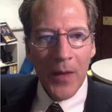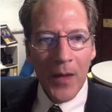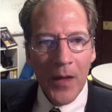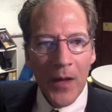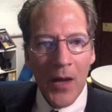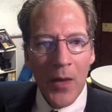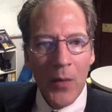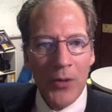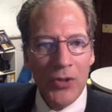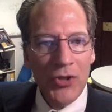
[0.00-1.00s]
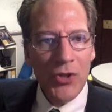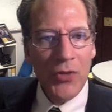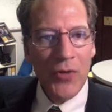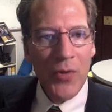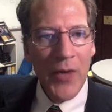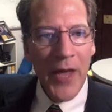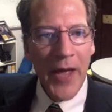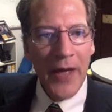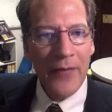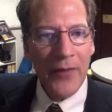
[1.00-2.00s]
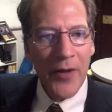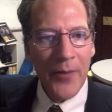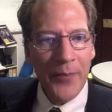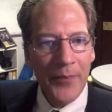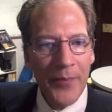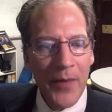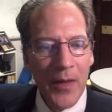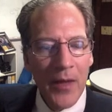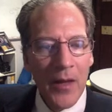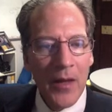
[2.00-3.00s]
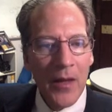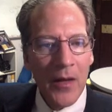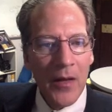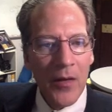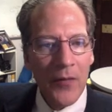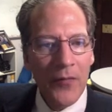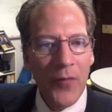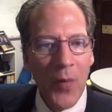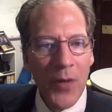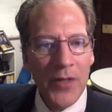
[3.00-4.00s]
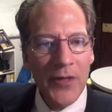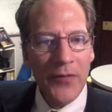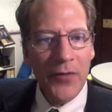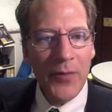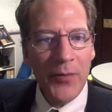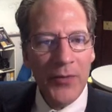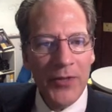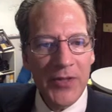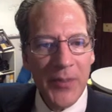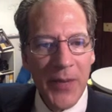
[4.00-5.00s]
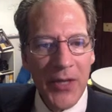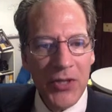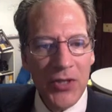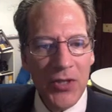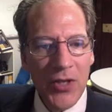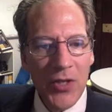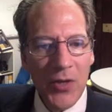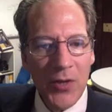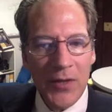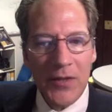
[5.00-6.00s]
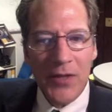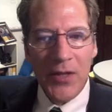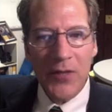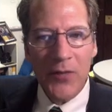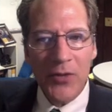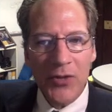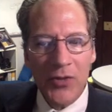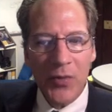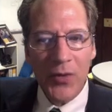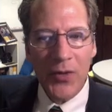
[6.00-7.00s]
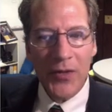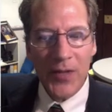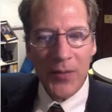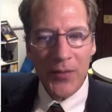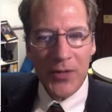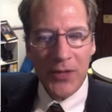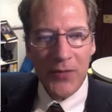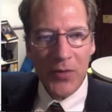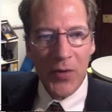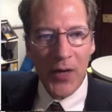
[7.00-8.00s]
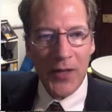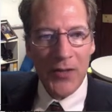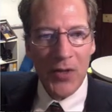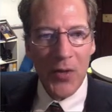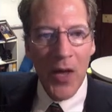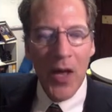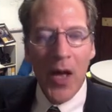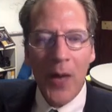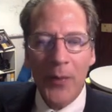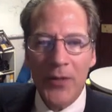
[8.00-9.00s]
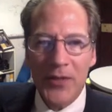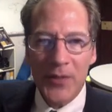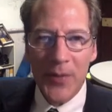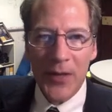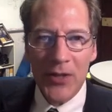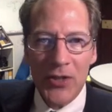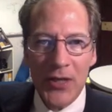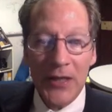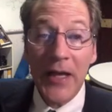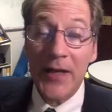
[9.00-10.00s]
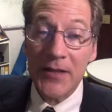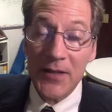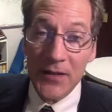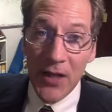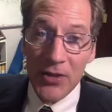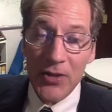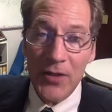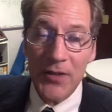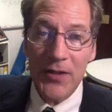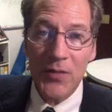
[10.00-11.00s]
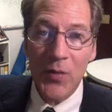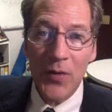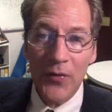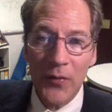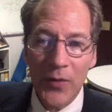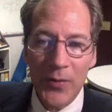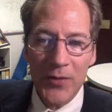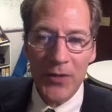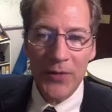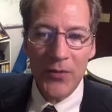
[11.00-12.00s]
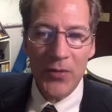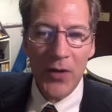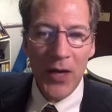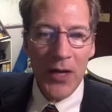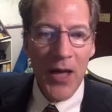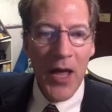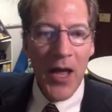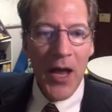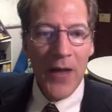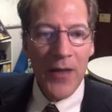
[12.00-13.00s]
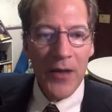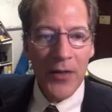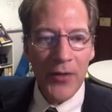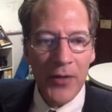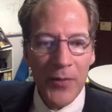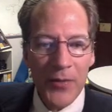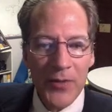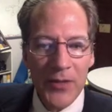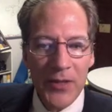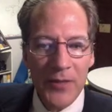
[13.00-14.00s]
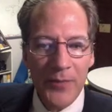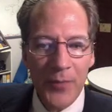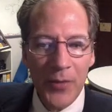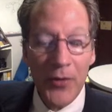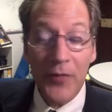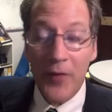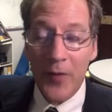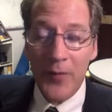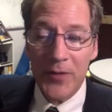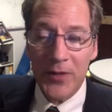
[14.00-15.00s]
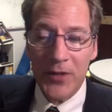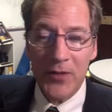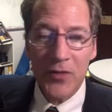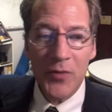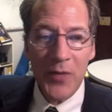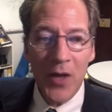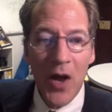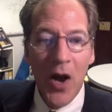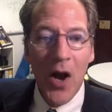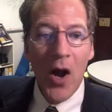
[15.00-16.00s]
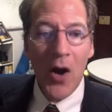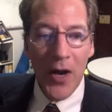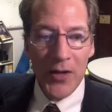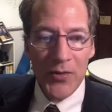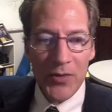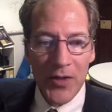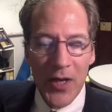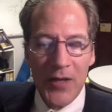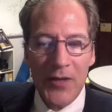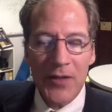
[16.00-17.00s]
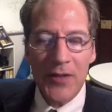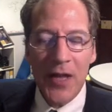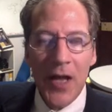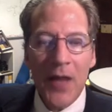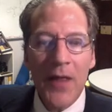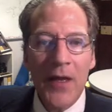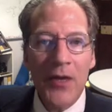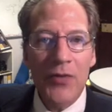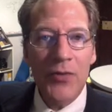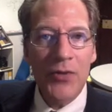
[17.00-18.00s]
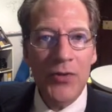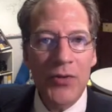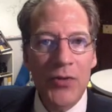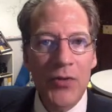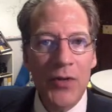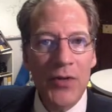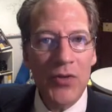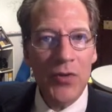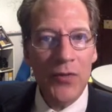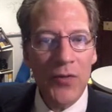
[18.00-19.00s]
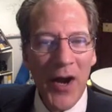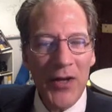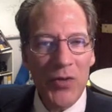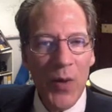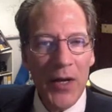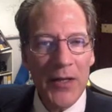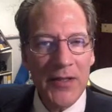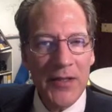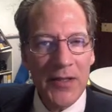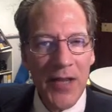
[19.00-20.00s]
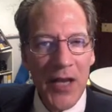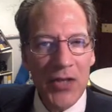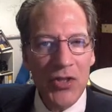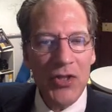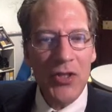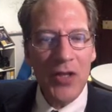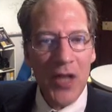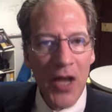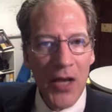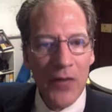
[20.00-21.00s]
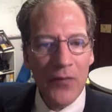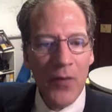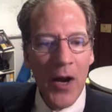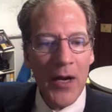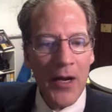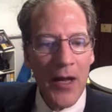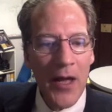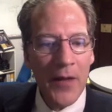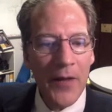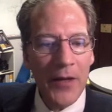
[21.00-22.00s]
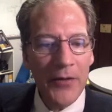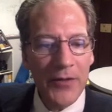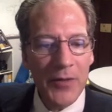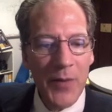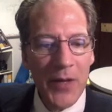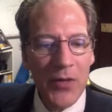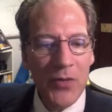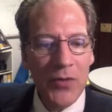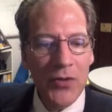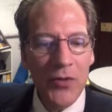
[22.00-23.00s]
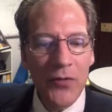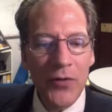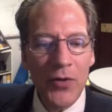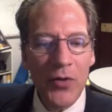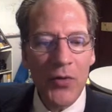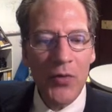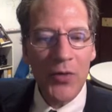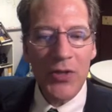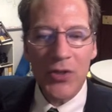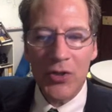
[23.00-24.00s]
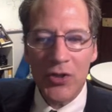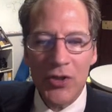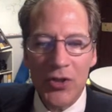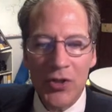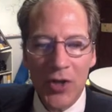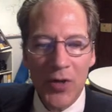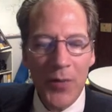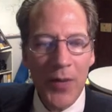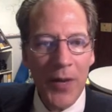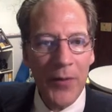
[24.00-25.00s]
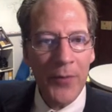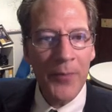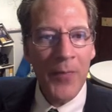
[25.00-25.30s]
I wanted to show you that we have 4 different participation units, each of which is worth 10% of your grade. So participation in class discussions is worth 40% of your grade. And then 35%, are exercises that introduce you in sort of graduated stages to the kind of writing that I'll expect you to do for your research term paper.